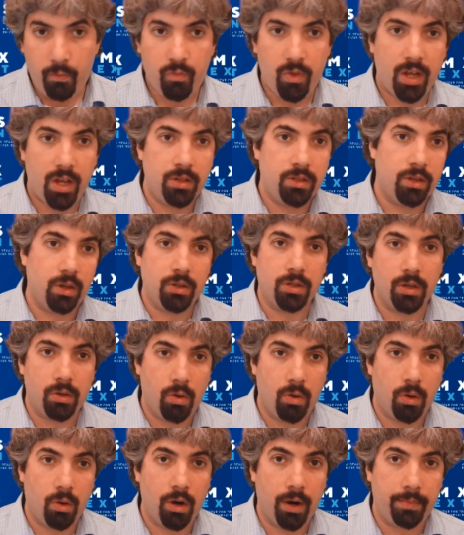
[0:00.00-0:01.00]
So those are the
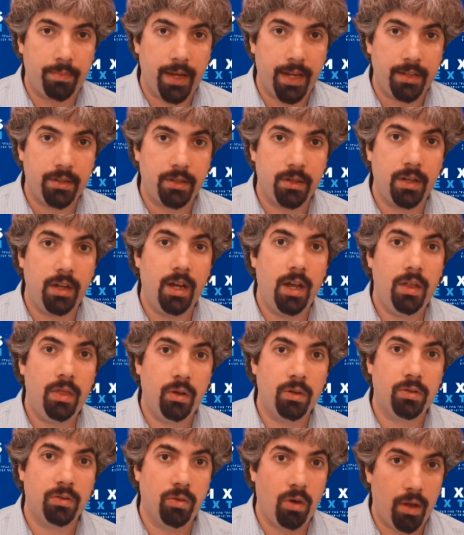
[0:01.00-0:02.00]
core updates.
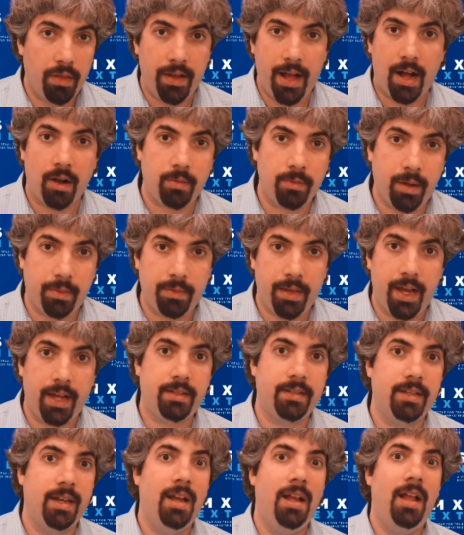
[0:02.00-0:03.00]
Those are all the album
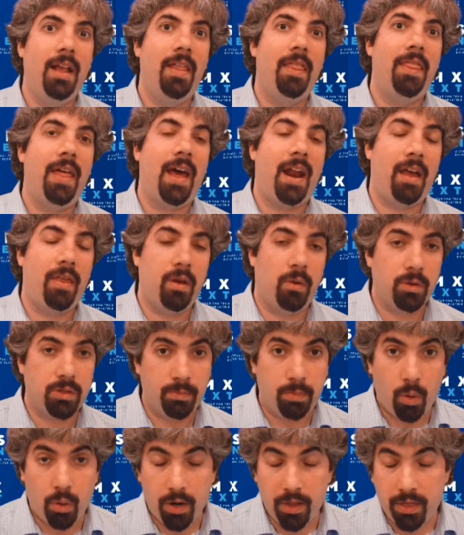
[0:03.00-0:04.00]
updates that I thought was
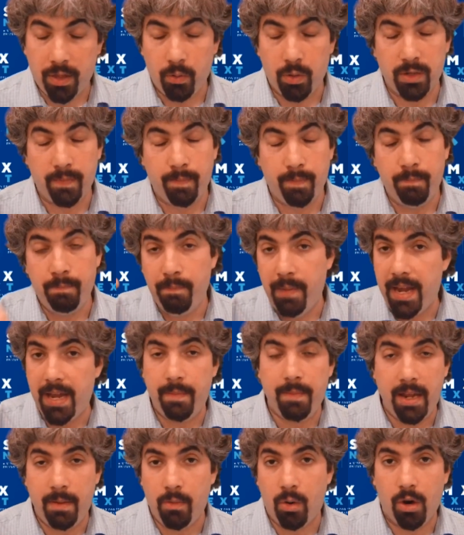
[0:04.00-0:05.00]
important. There was many,
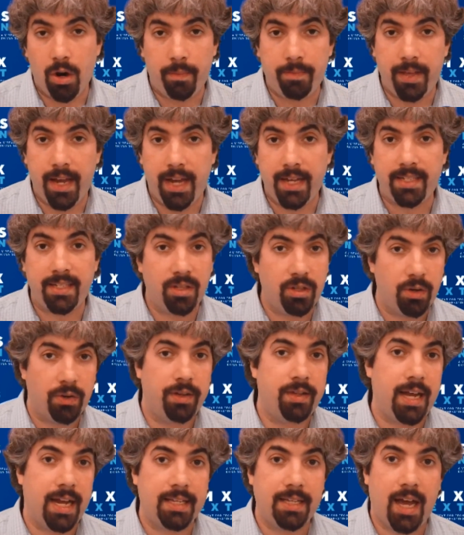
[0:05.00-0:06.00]
many more updates
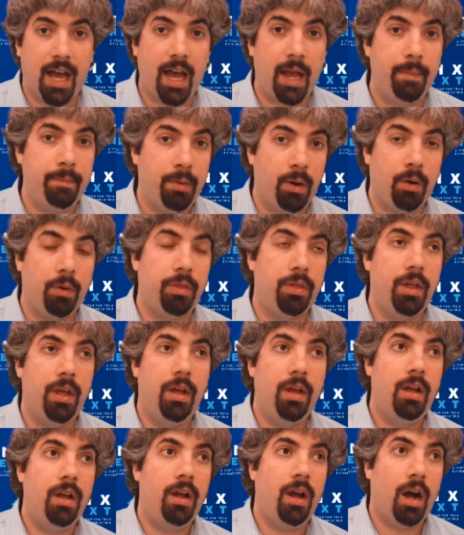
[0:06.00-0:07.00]
during that time, both
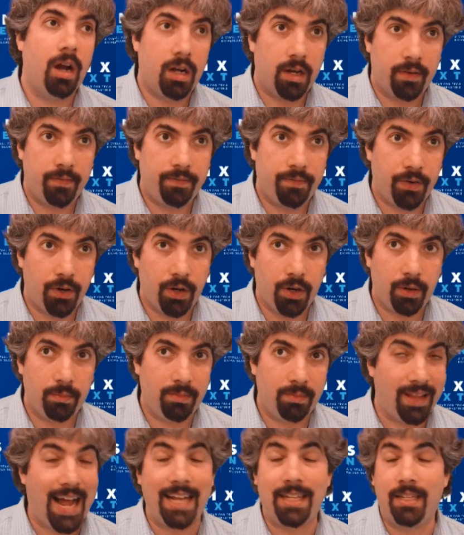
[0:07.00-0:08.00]

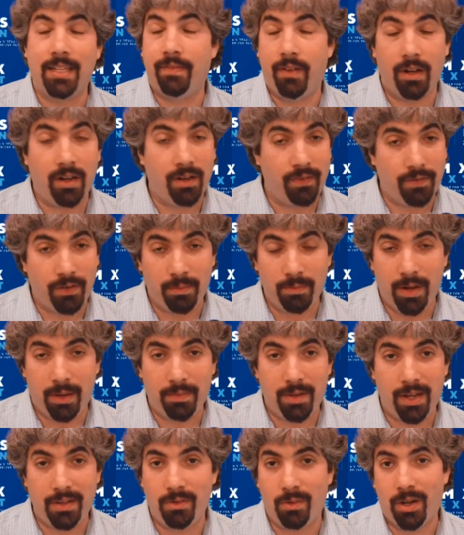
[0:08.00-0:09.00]
unconfirmed, lots of unconfirmed
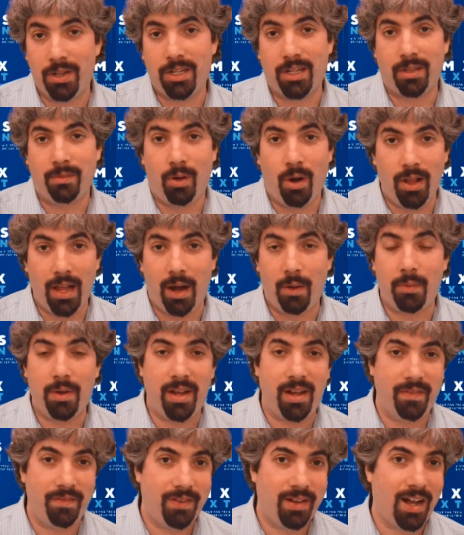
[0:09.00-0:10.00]
updates. Want to check them all out,
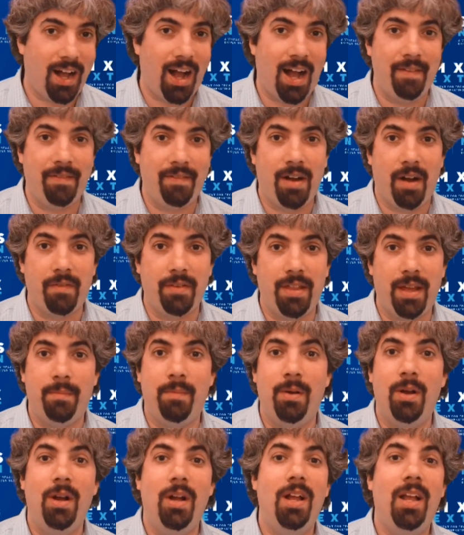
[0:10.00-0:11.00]
and I've covered
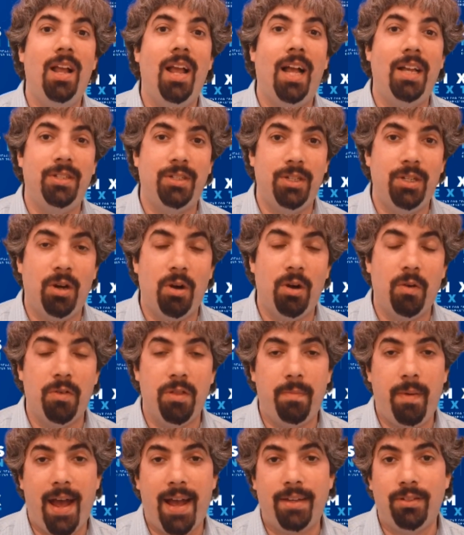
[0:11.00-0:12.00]
them, as you know, the
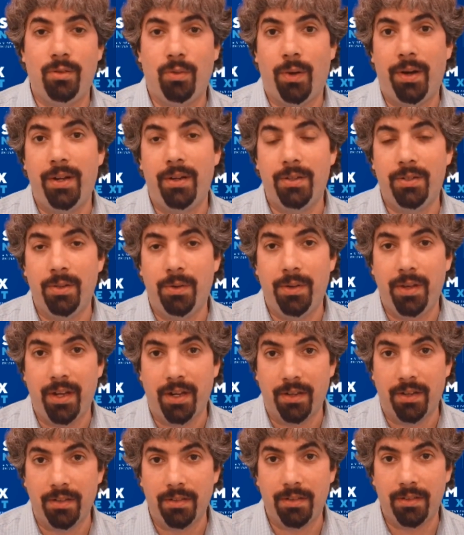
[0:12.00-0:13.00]
past 20 years and
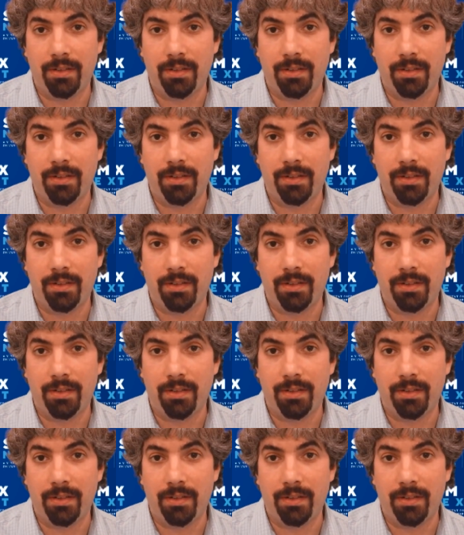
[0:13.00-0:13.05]
years.